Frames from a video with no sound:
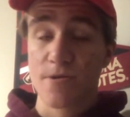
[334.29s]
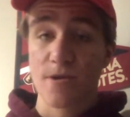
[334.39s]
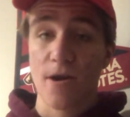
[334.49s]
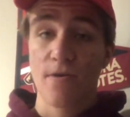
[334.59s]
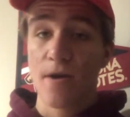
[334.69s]

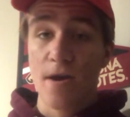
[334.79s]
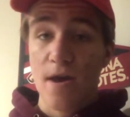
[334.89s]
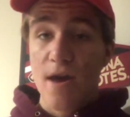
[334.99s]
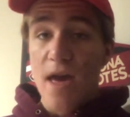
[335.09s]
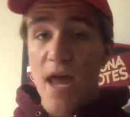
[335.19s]
So,
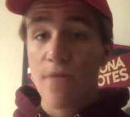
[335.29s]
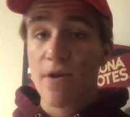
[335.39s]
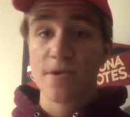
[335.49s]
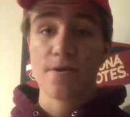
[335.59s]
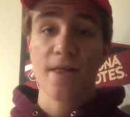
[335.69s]

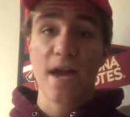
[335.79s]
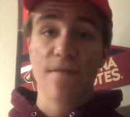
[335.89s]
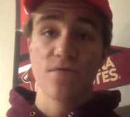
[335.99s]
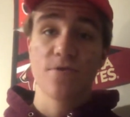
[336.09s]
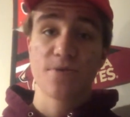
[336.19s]
anyways, that's all I
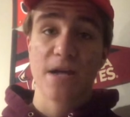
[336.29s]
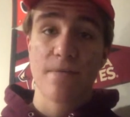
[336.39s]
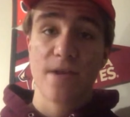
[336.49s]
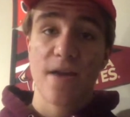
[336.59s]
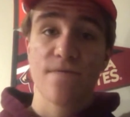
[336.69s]
got for news time today.